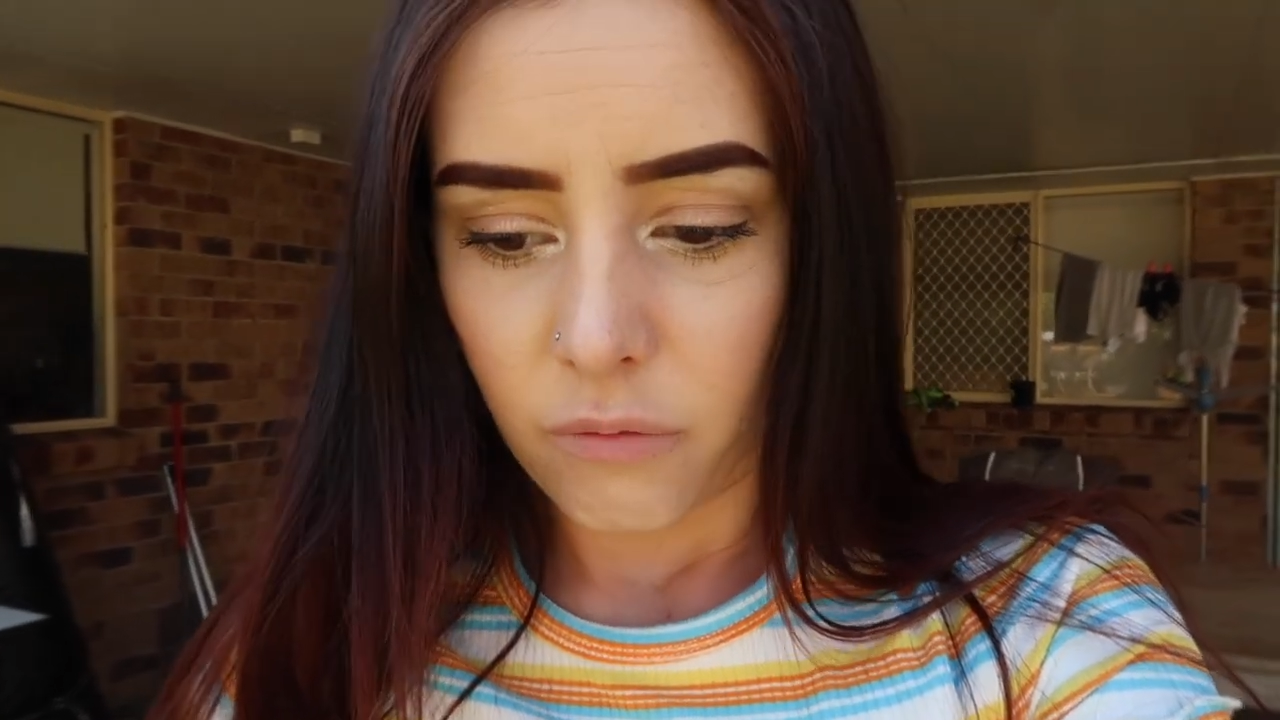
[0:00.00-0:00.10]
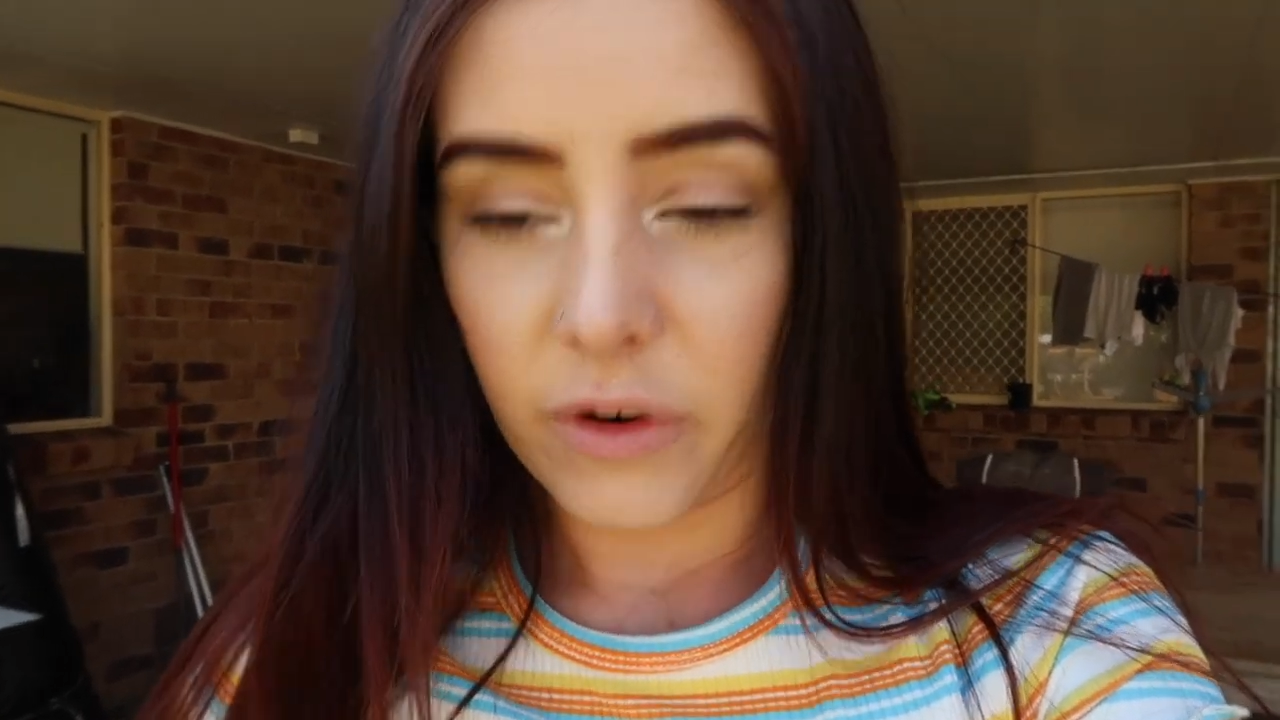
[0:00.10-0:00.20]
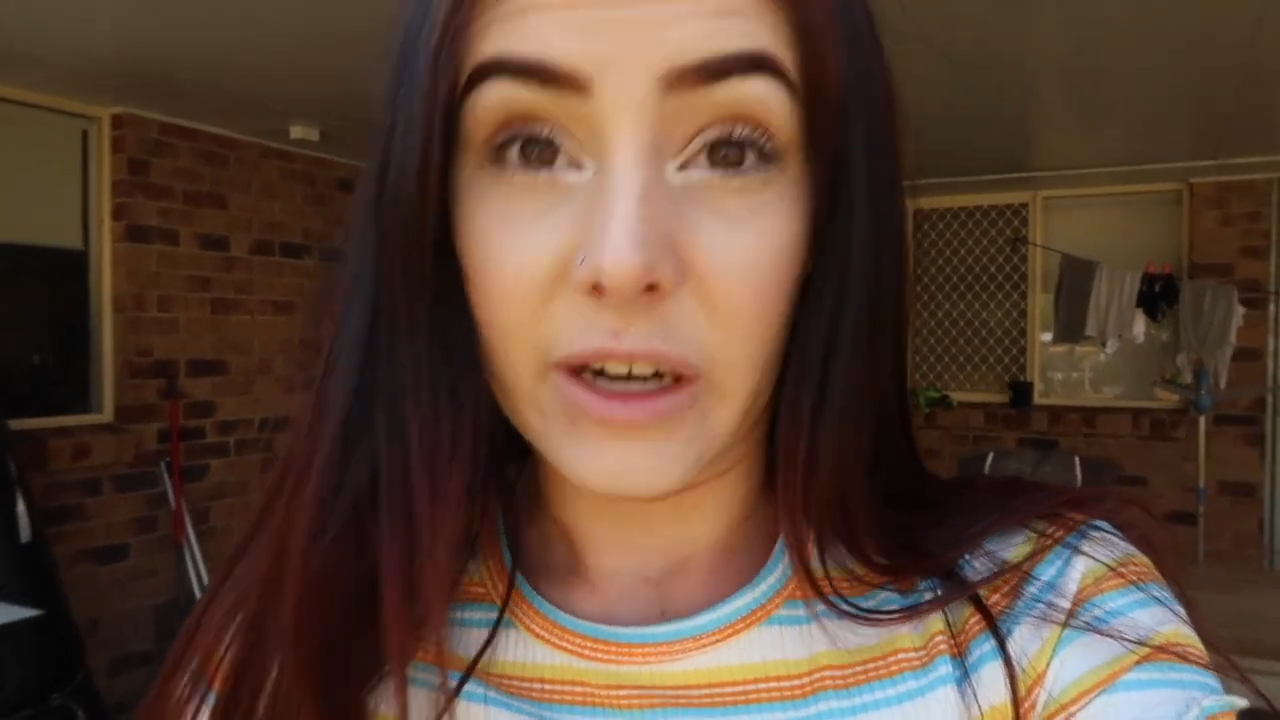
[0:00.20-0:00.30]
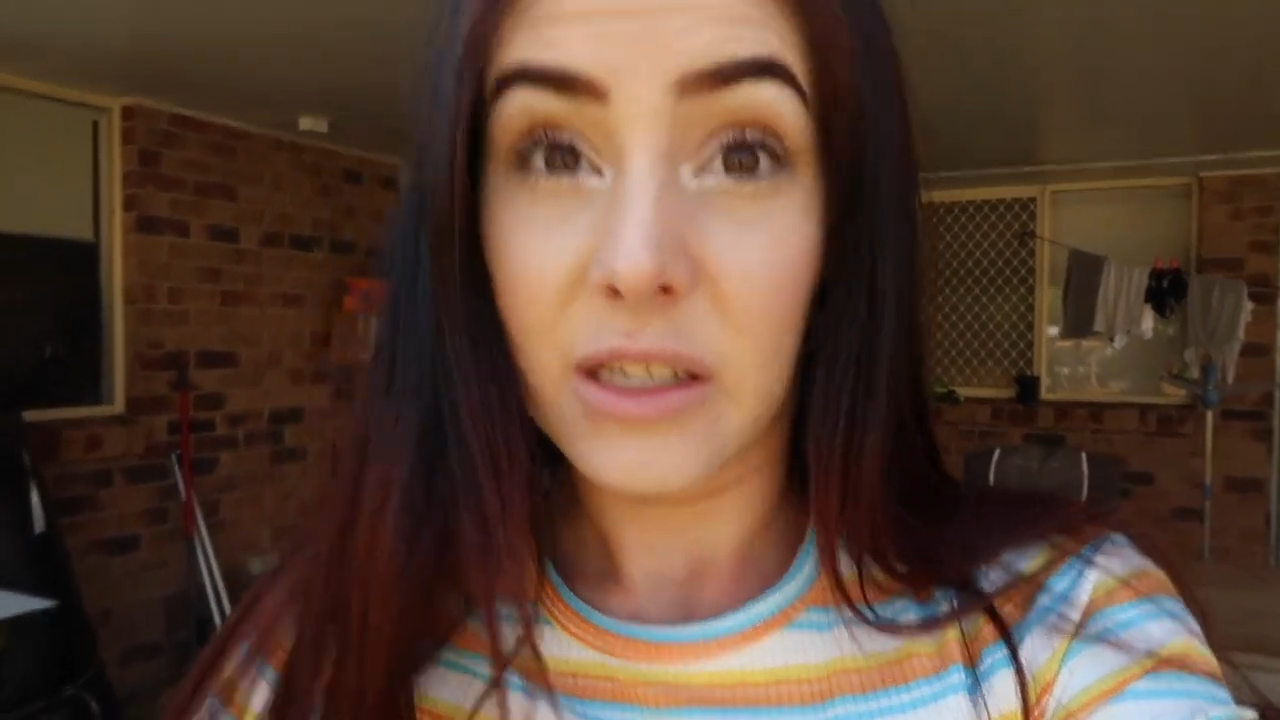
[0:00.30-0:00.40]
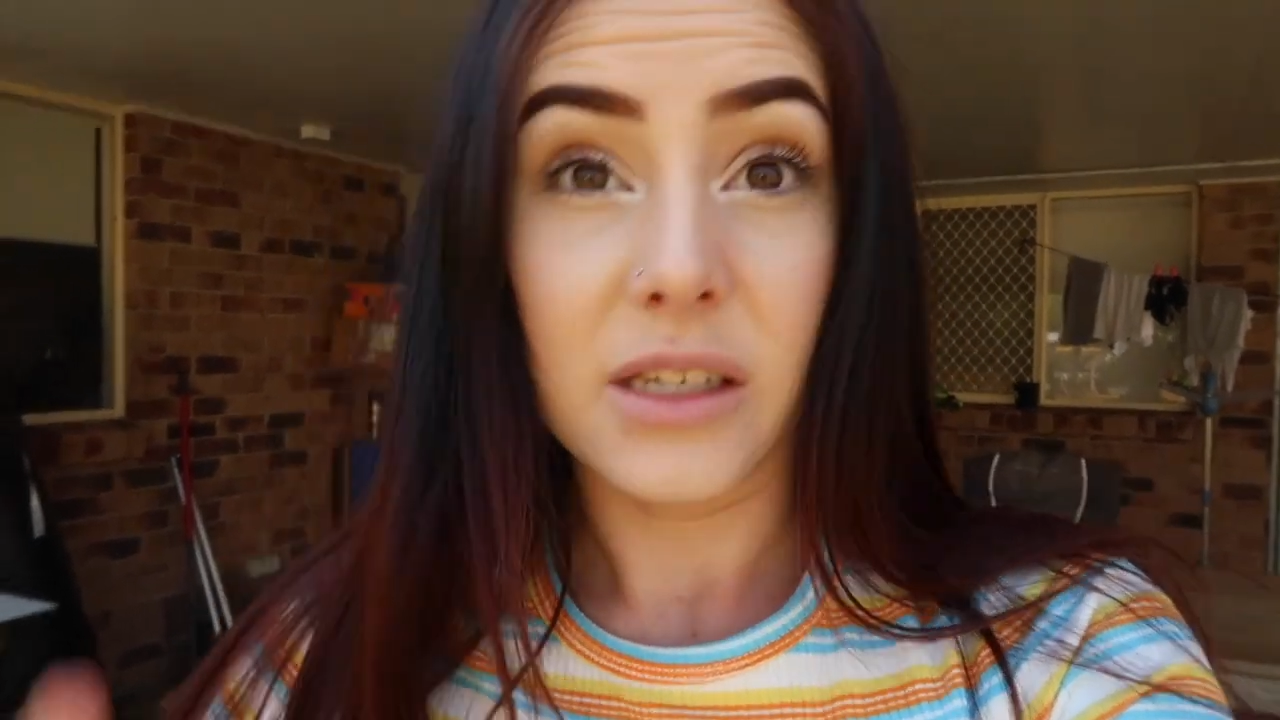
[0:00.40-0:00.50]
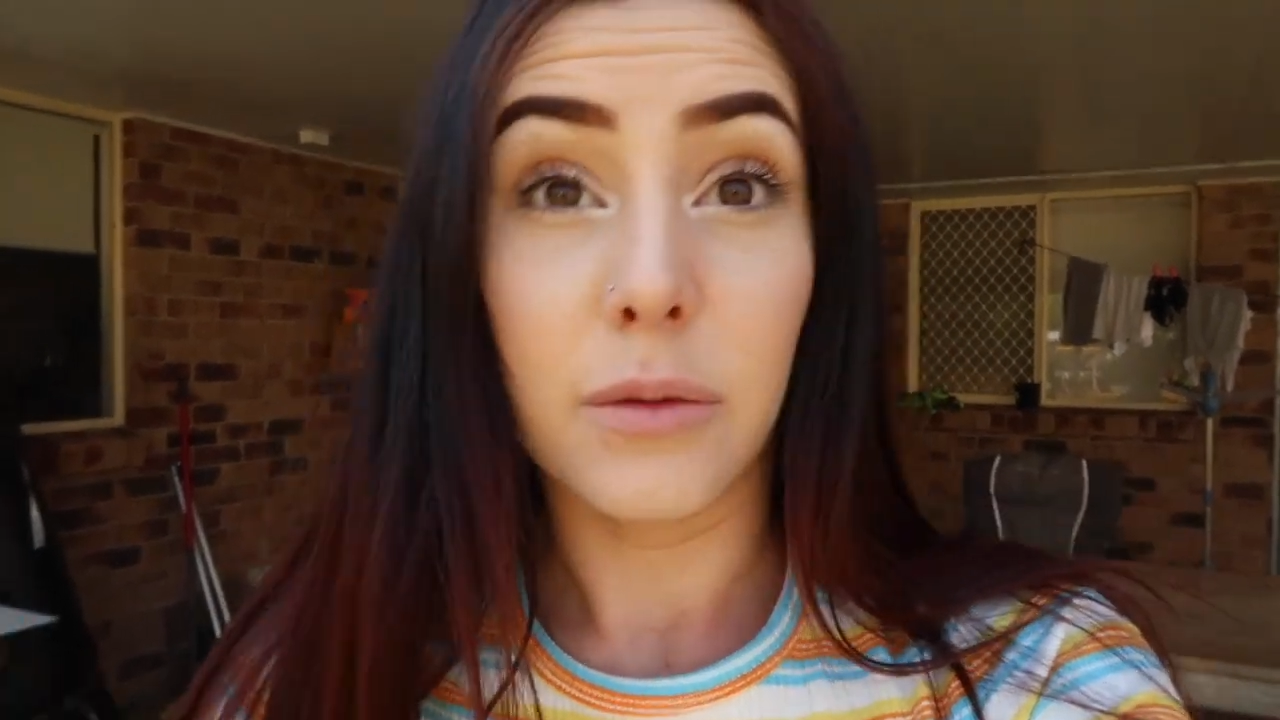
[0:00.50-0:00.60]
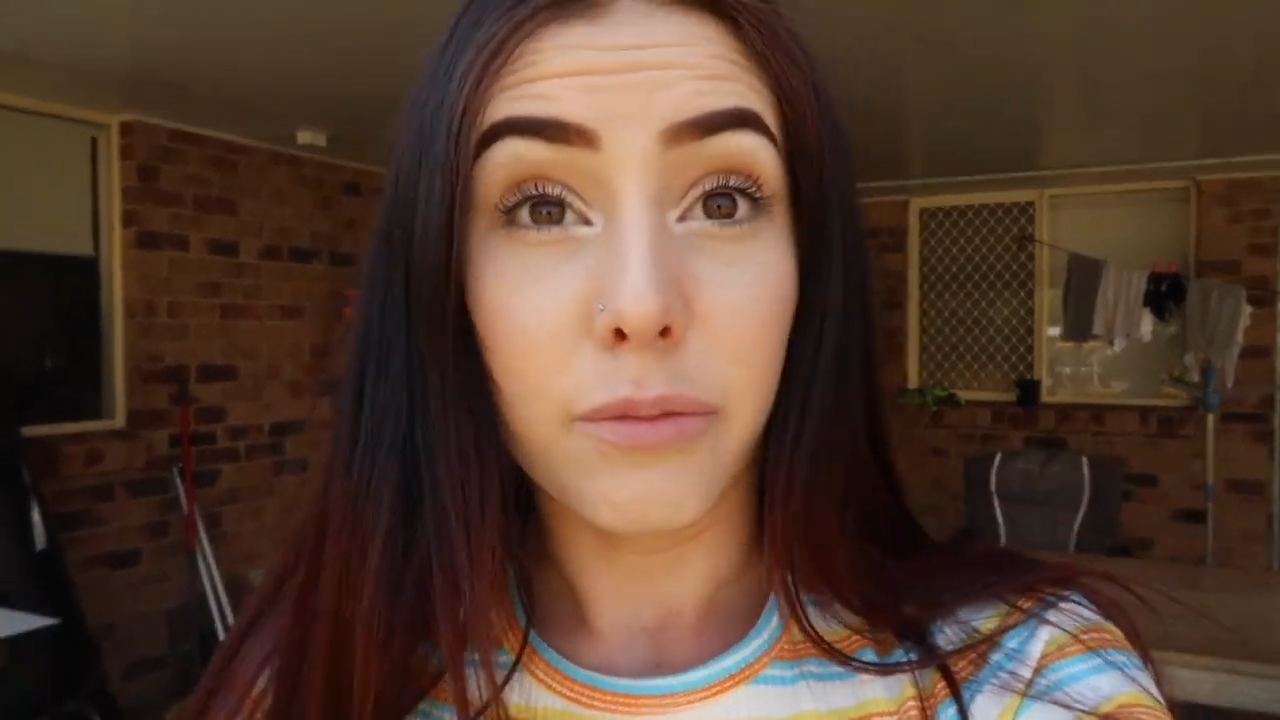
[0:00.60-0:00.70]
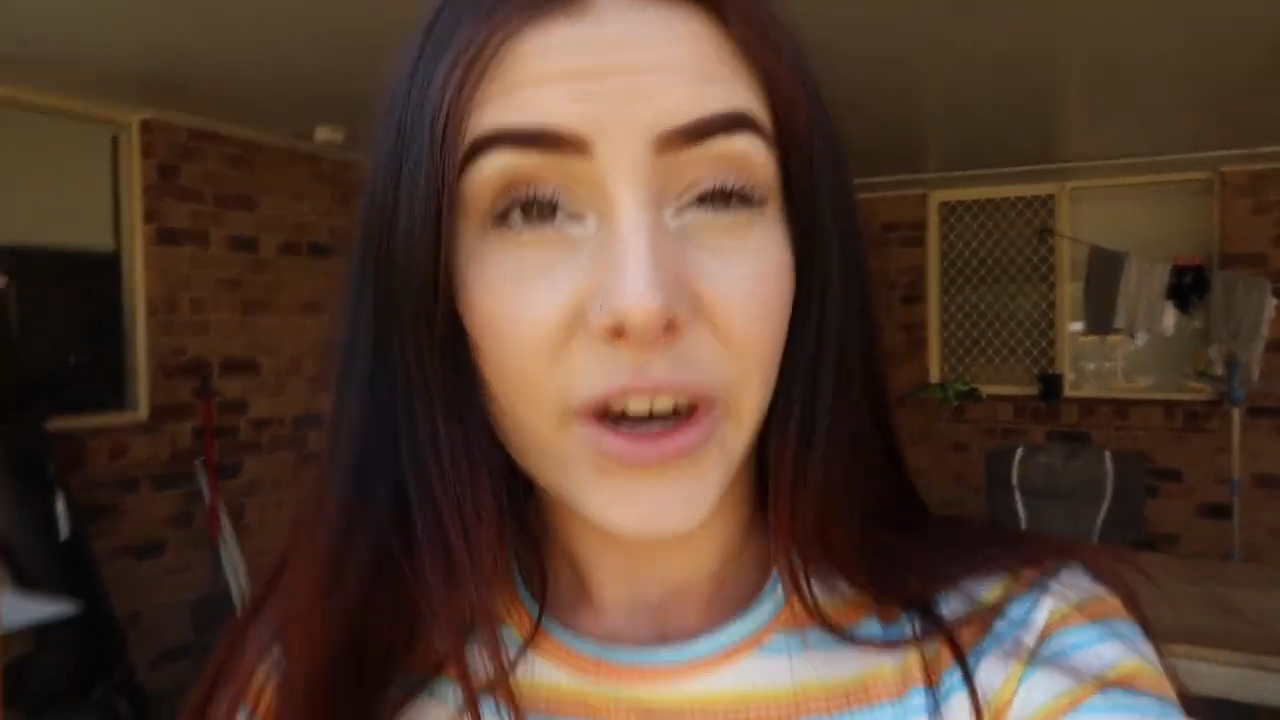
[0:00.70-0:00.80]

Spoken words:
registered